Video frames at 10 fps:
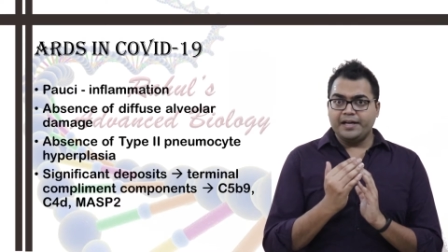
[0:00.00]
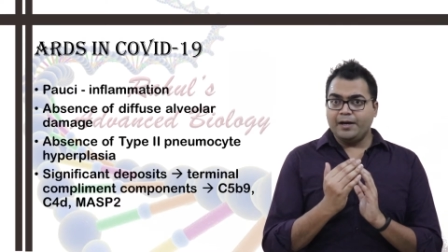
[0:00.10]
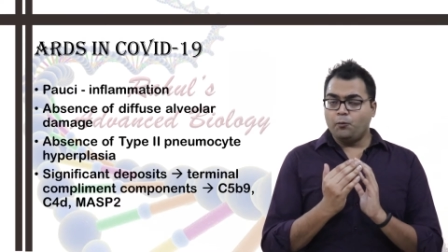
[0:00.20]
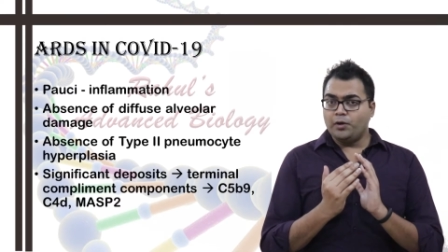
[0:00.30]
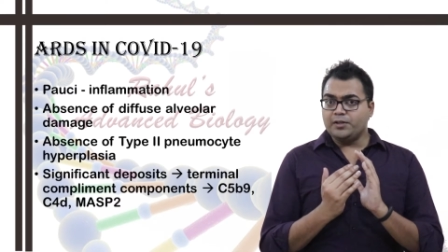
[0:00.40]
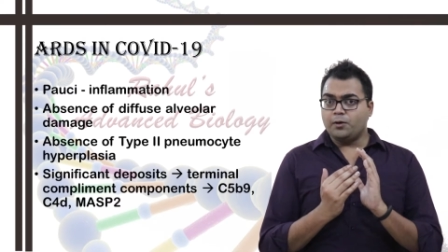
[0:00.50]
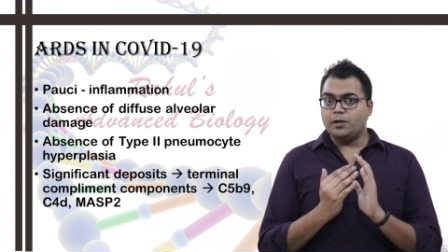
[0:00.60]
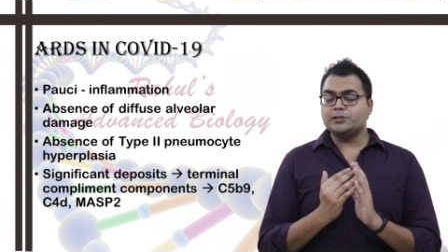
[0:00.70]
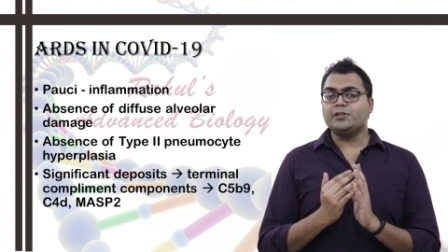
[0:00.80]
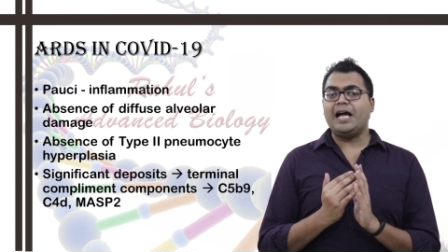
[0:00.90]
what
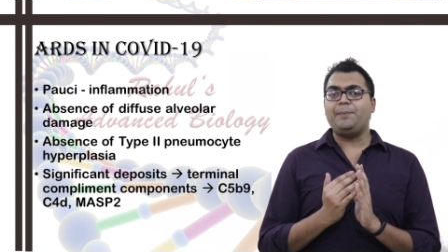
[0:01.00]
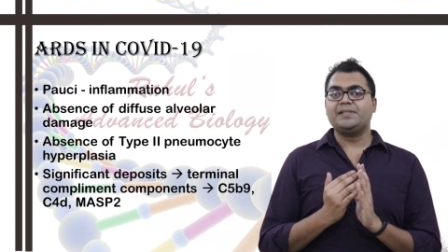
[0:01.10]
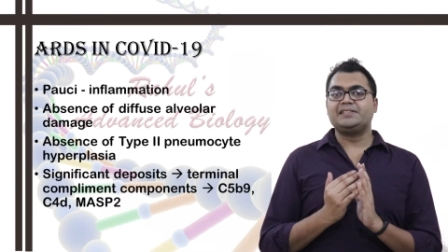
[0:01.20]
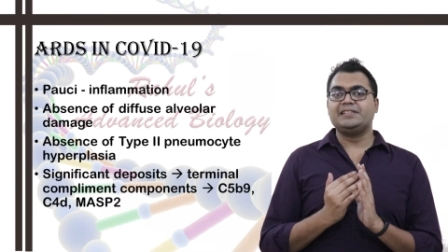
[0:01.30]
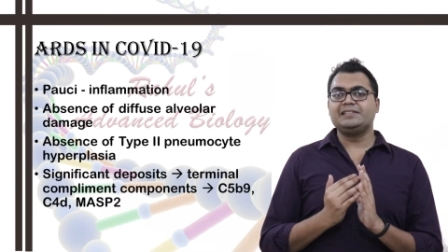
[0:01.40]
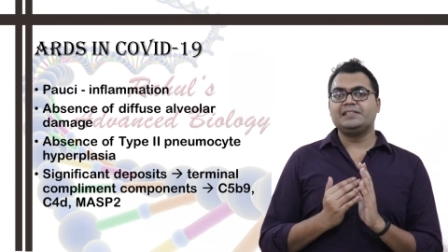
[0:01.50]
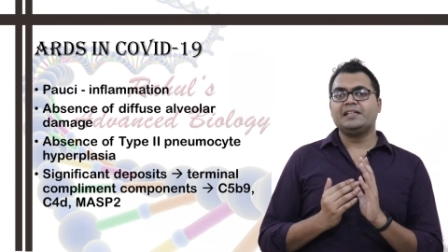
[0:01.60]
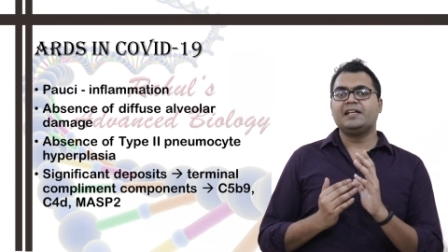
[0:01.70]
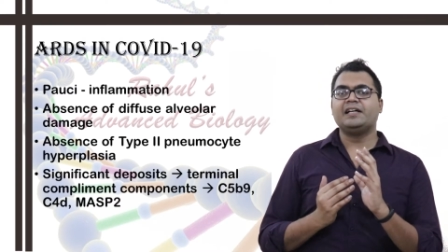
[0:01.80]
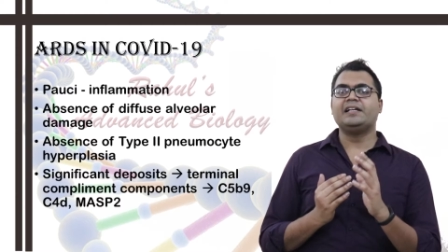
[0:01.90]
also happens is
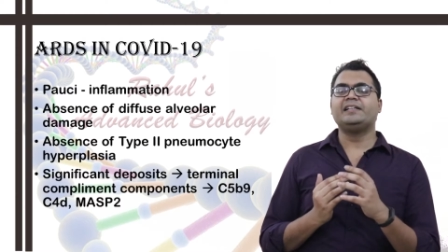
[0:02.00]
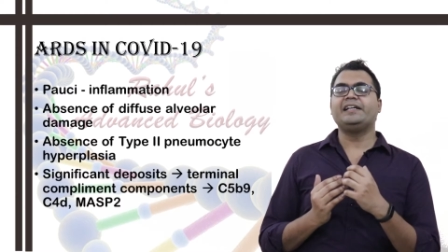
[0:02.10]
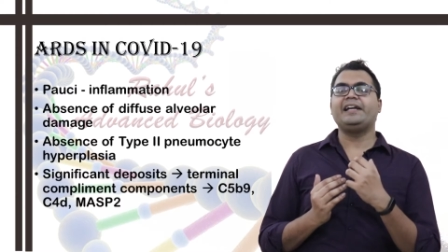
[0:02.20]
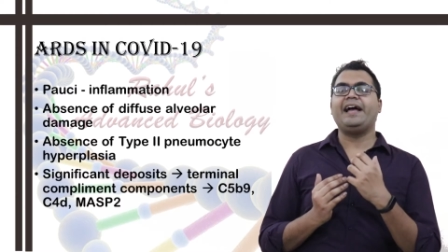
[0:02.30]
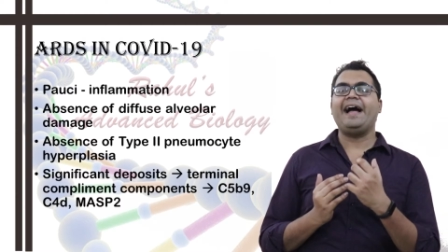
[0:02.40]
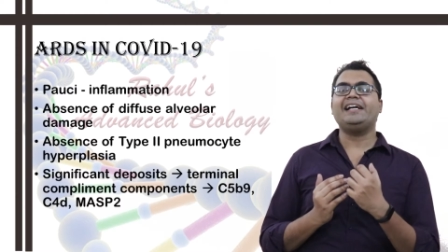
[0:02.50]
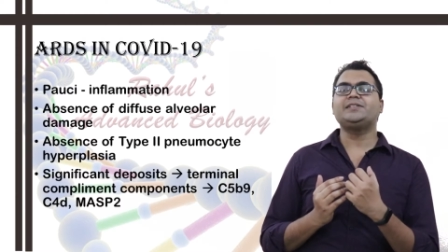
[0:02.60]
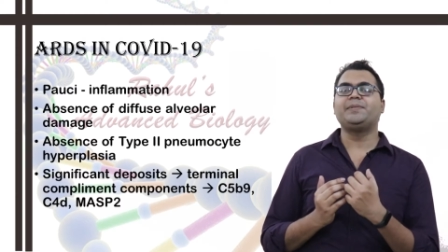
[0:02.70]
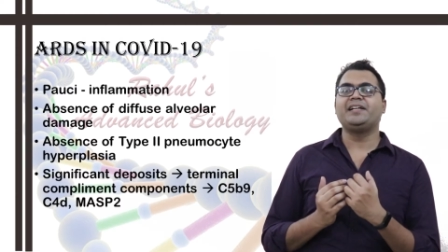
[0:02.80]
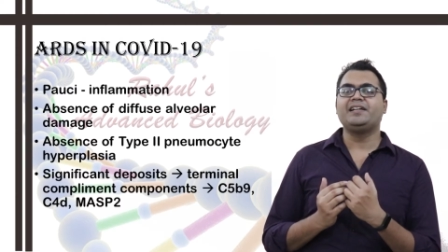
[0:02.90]
there has
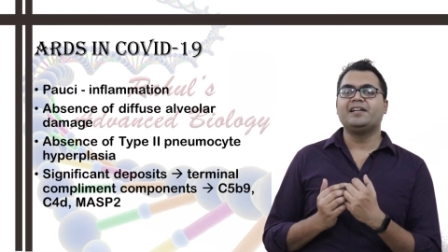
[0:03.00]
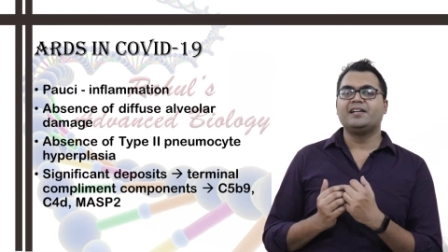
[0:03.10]
been